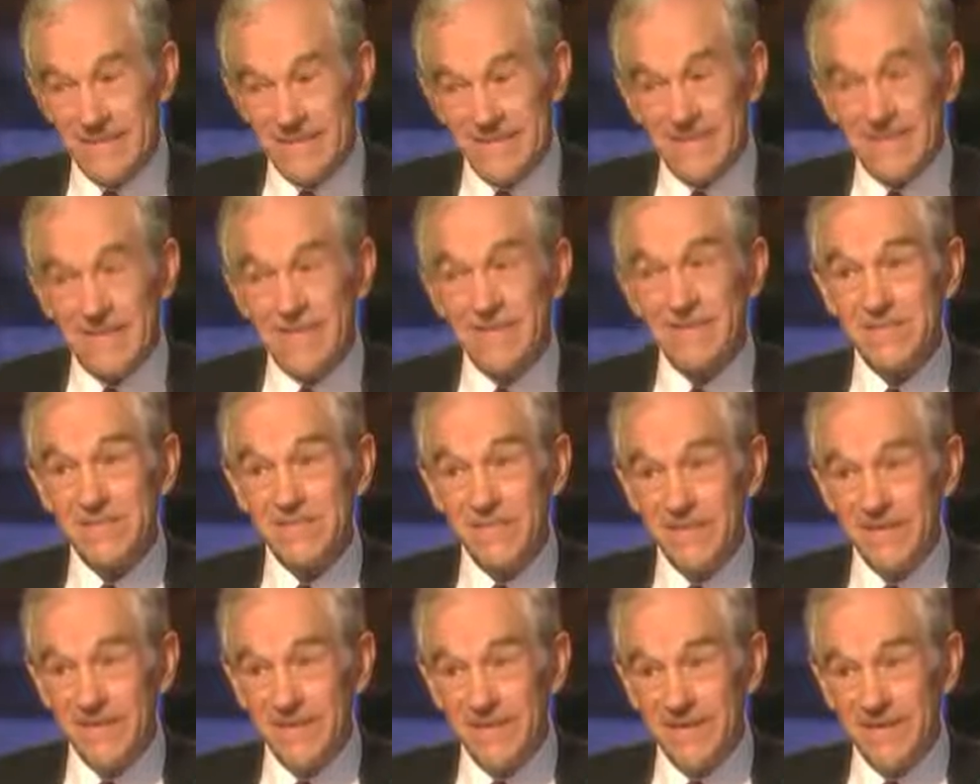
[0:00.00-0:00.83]

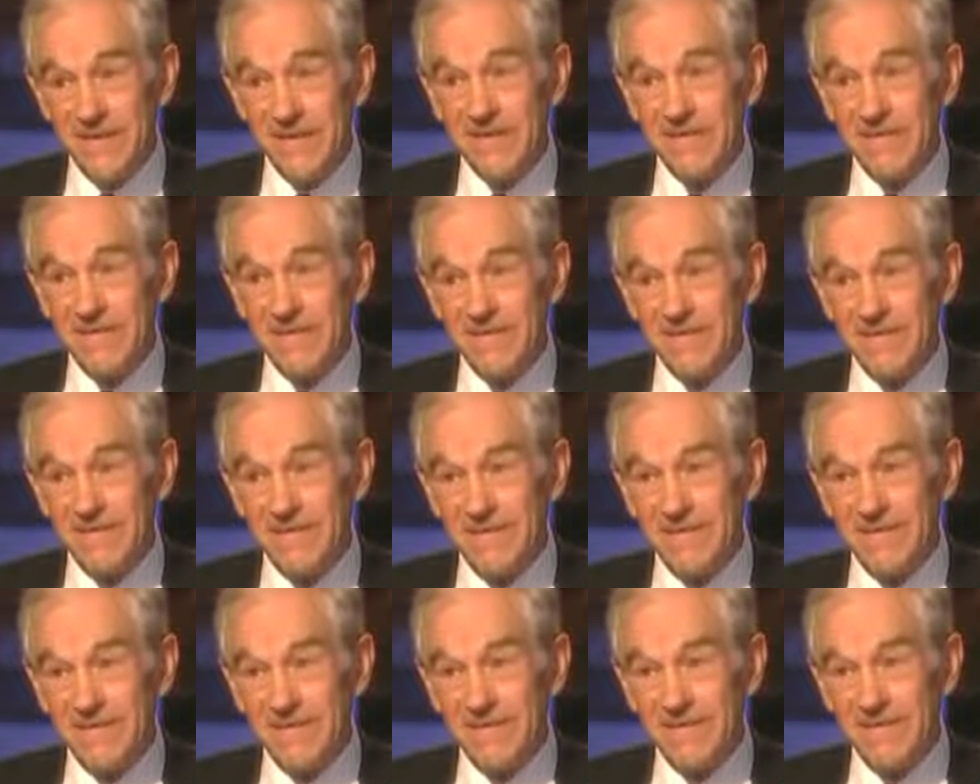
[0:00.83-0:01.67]
Don't your colleagues
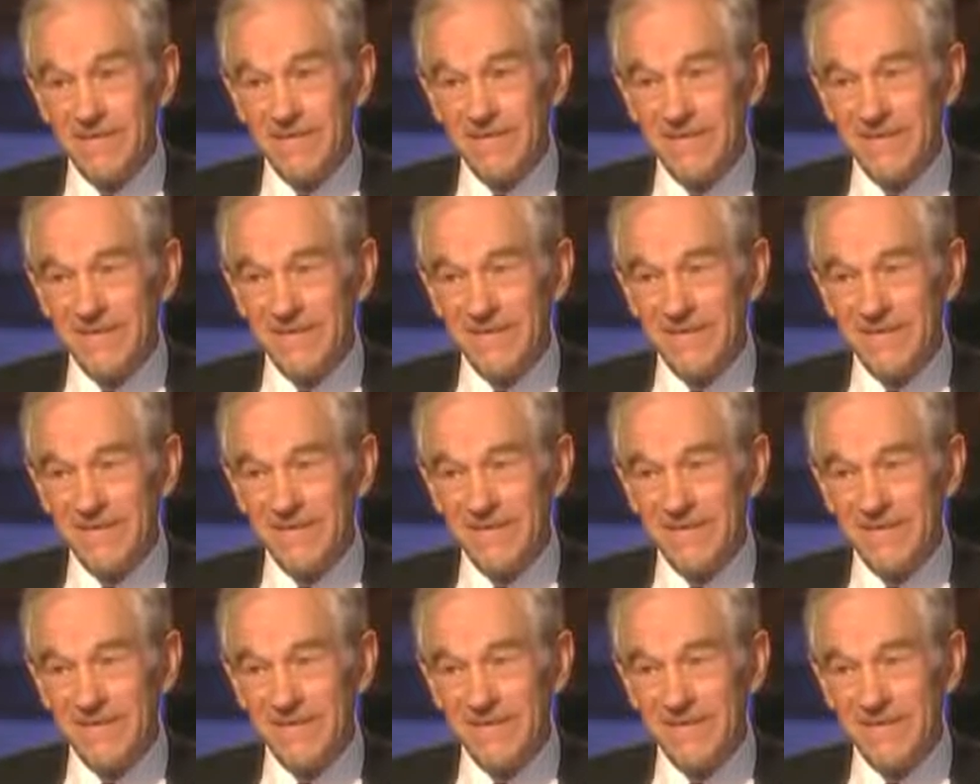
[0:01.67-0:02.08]
hate you?